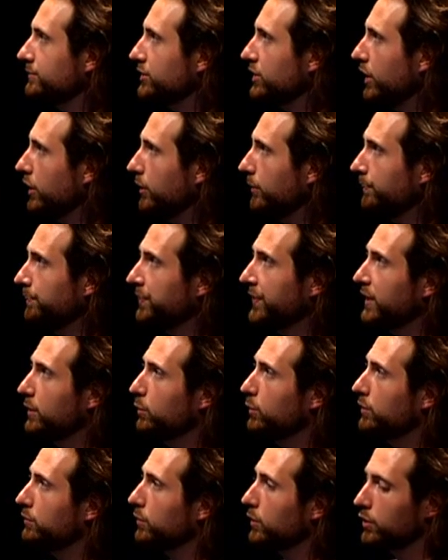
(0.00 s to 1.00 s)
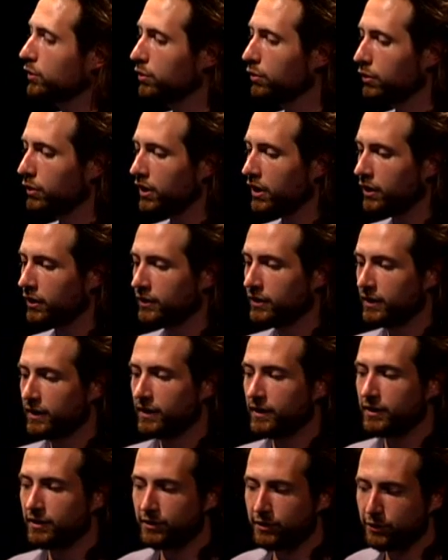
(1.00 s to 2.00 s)
So with Recruiter,
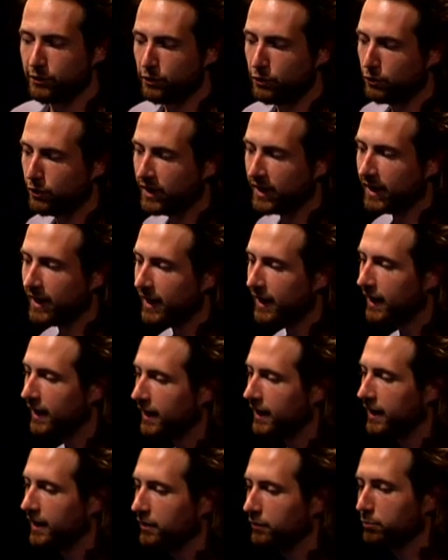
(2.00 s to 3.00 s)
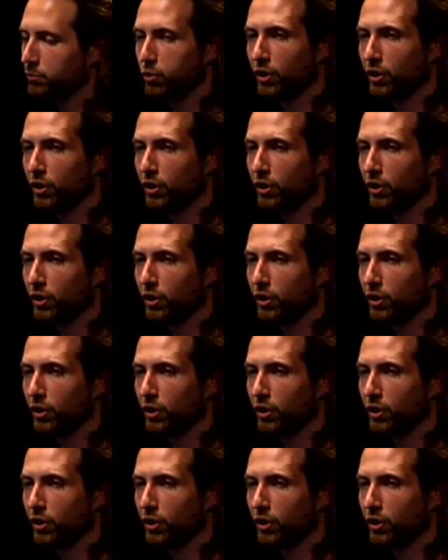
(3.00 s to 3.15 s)
you can